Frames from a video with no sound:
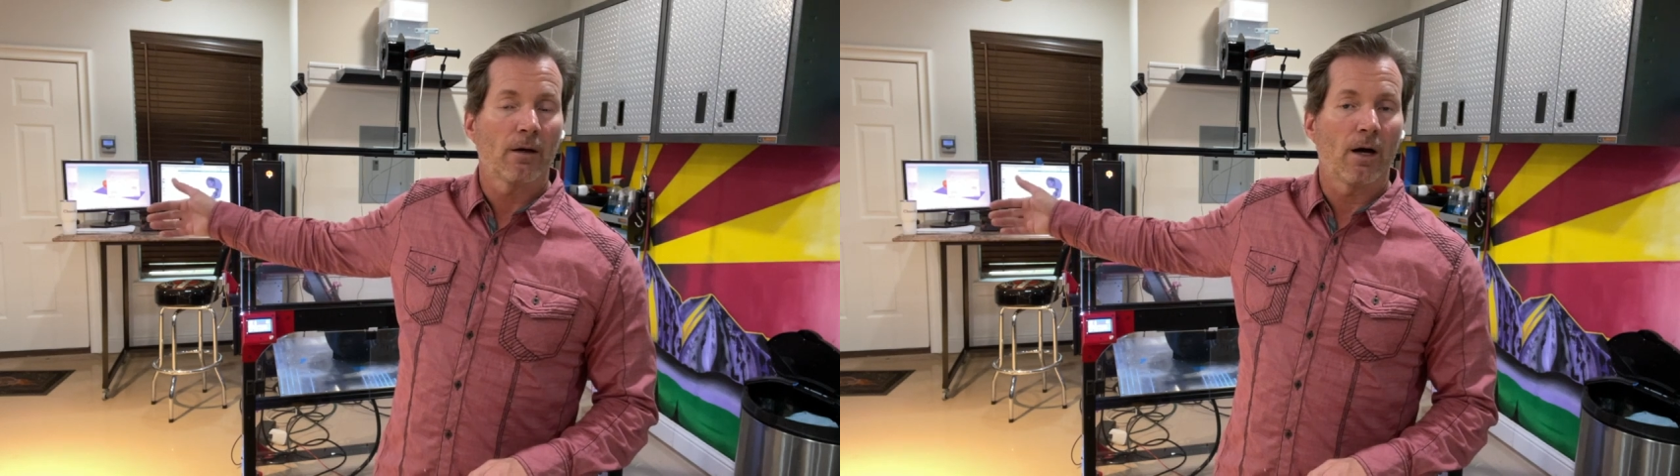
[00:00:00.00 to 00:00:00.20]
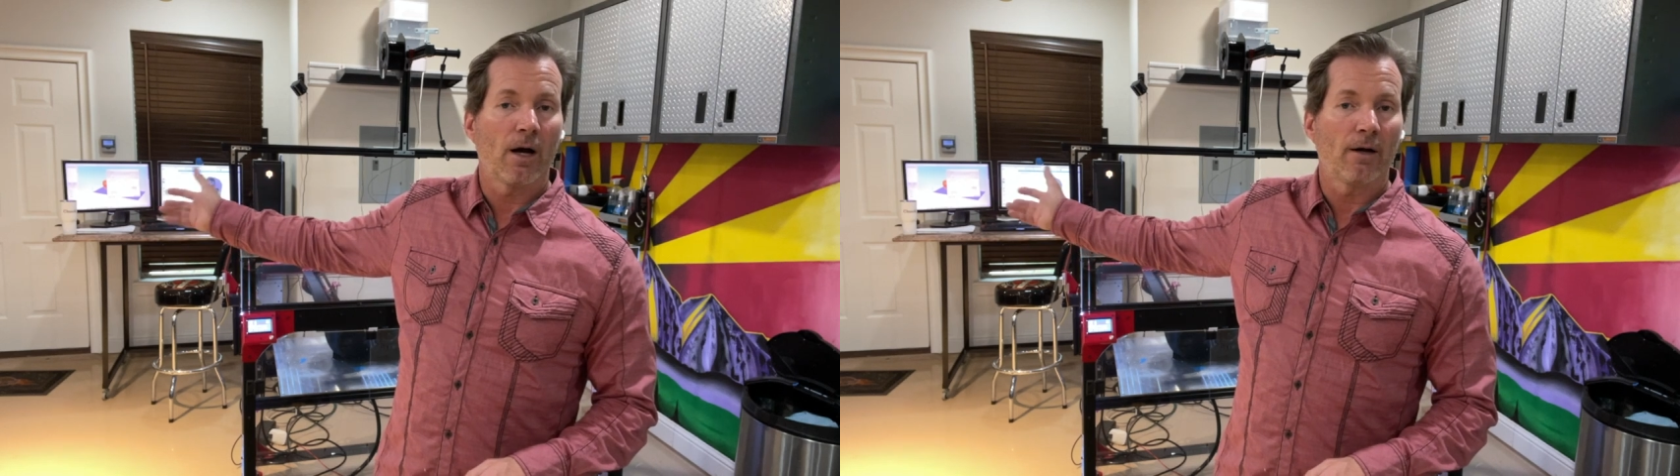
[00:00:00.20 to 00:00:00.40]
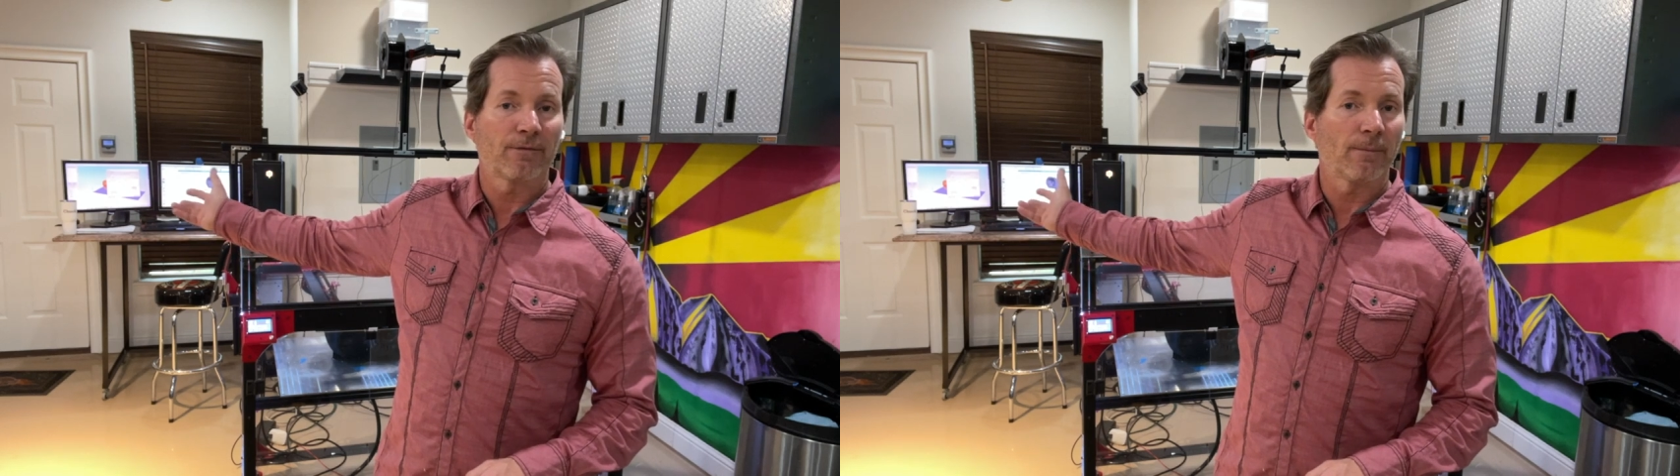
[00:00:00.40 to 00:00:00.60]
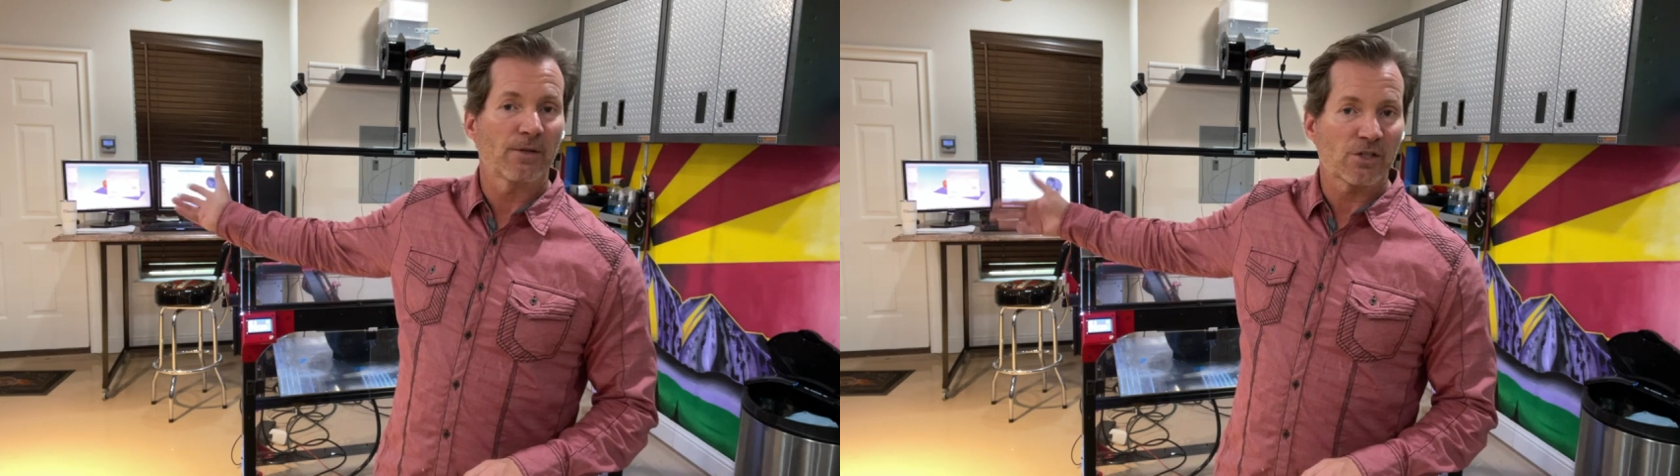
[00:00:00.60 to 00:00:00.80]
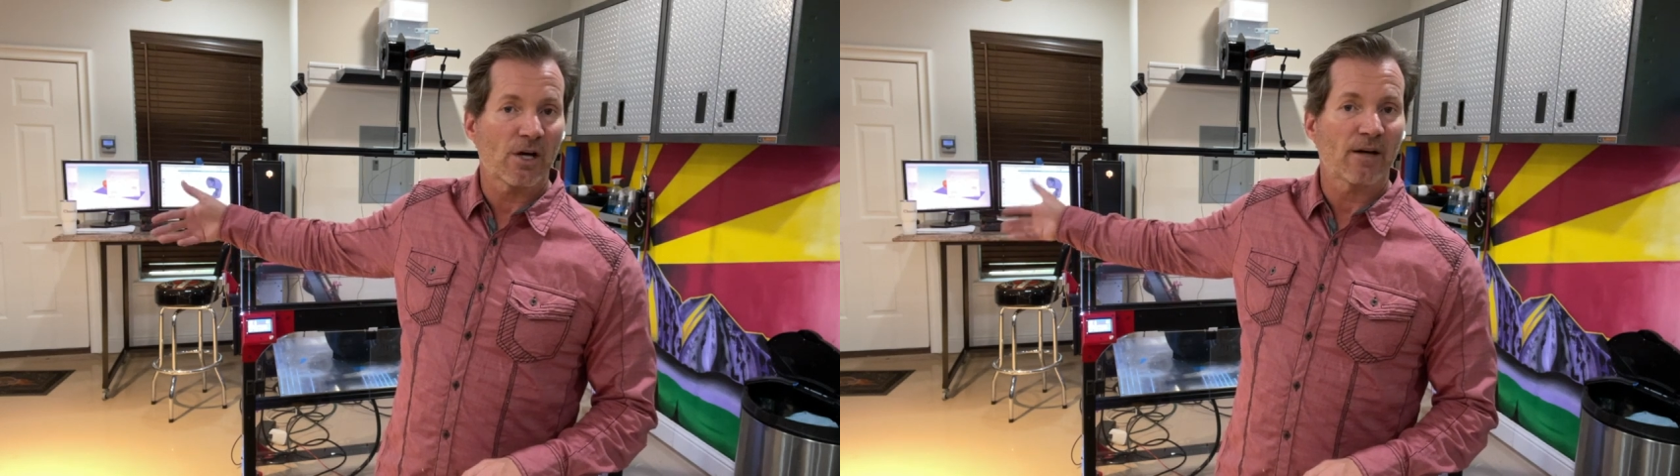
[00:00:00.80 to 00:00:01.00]
the
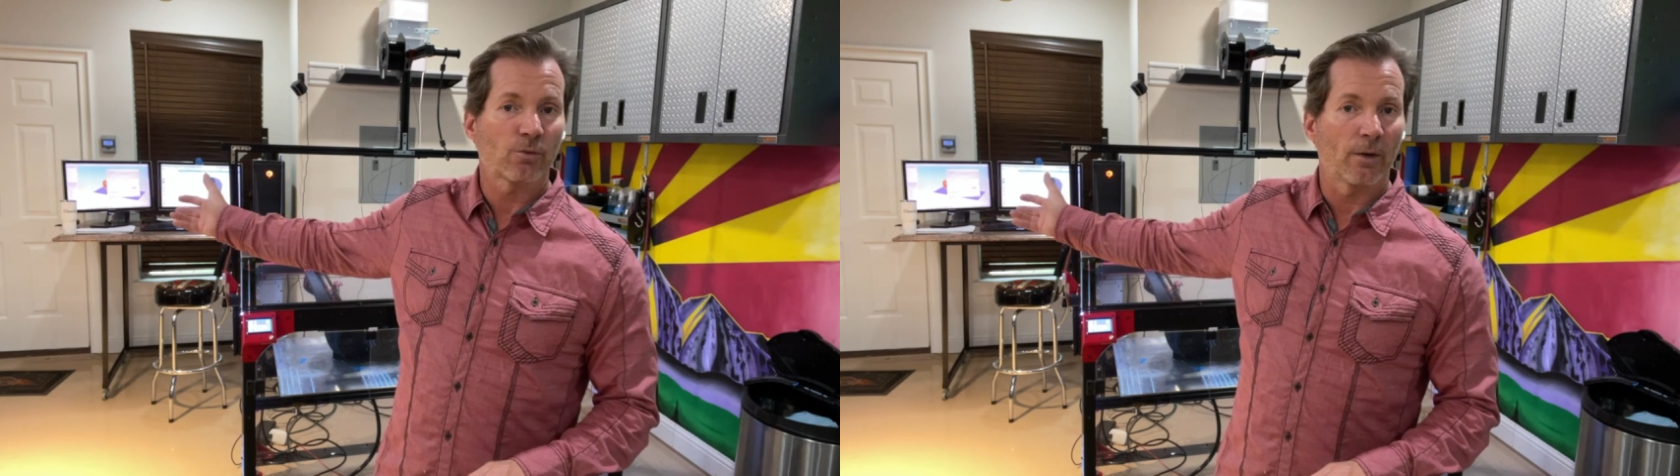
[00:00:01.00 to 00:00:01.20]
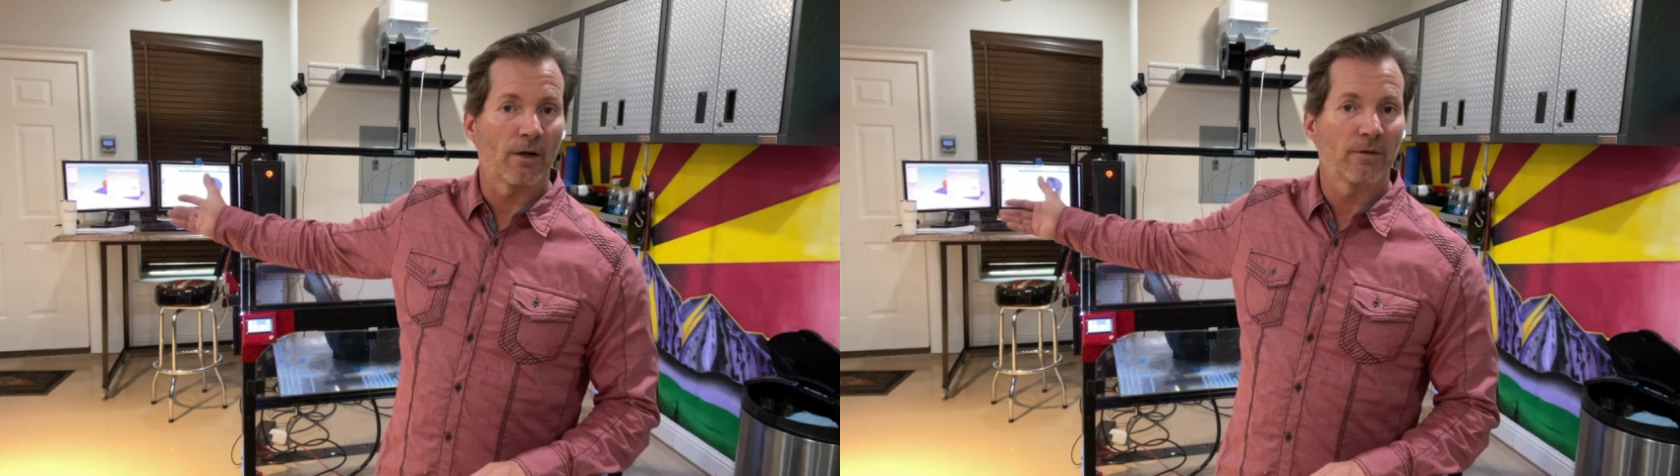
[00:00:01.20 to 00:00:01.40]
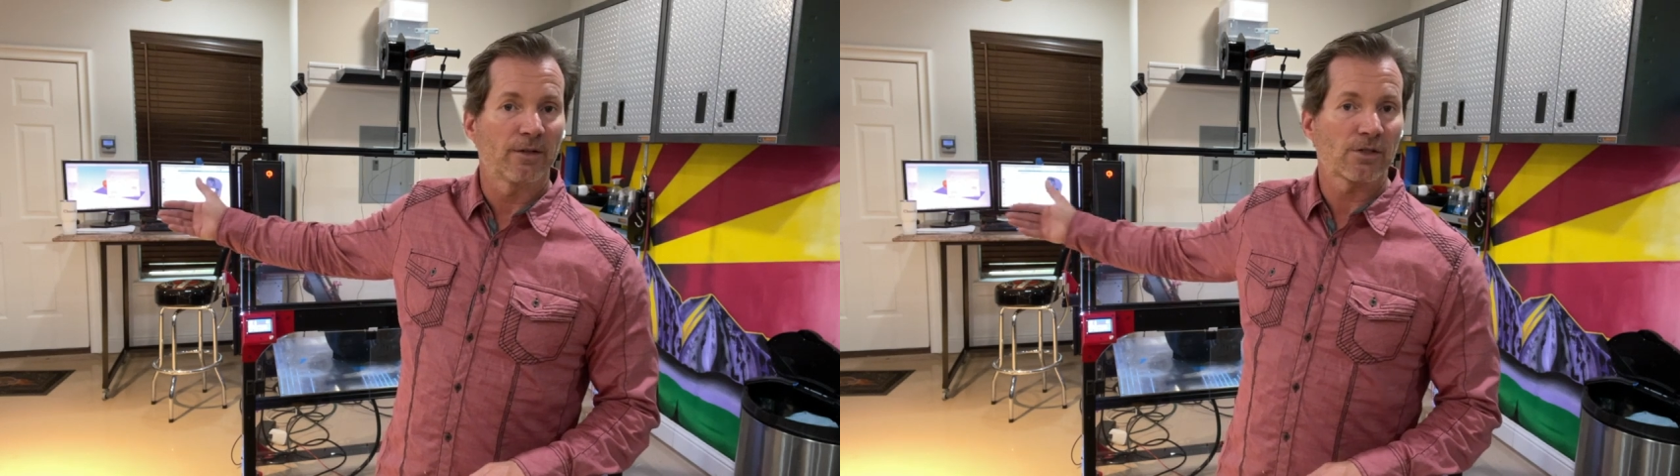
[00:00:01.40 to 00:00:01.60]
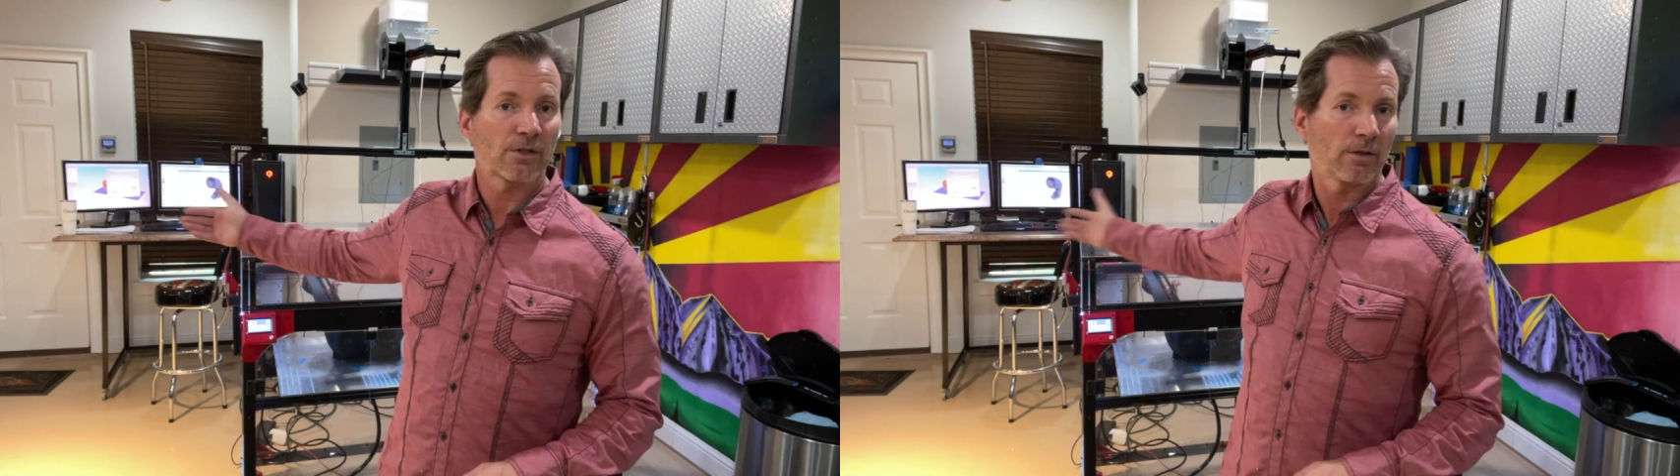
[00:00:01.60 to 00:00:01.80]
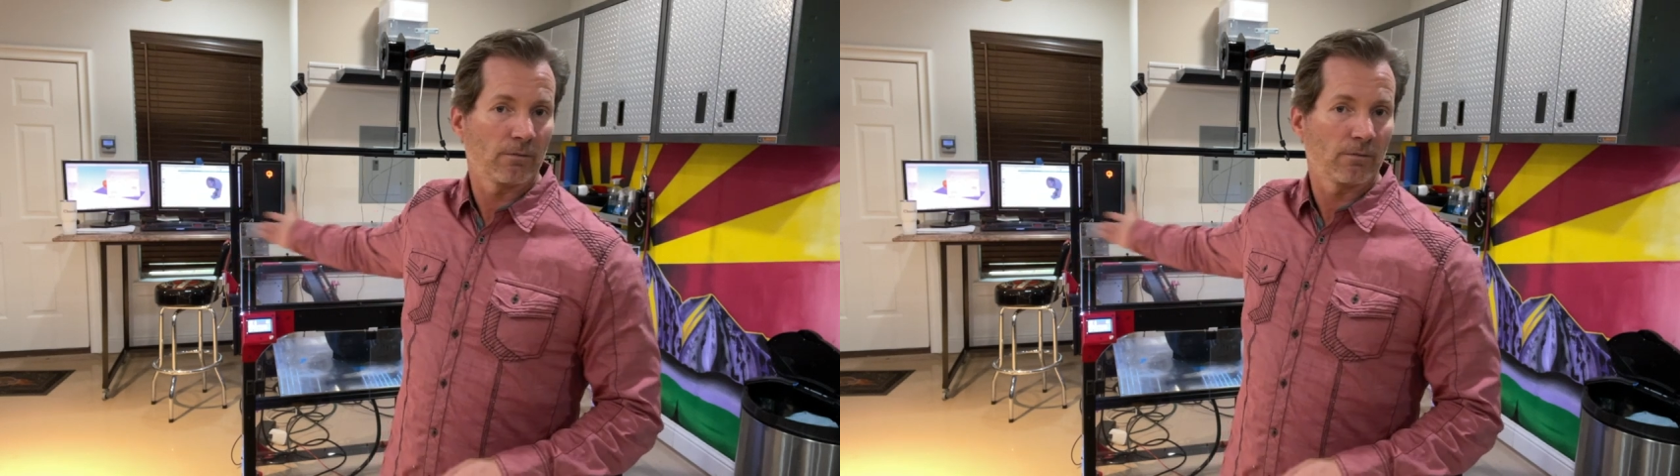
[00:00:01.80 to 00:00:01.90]
software that's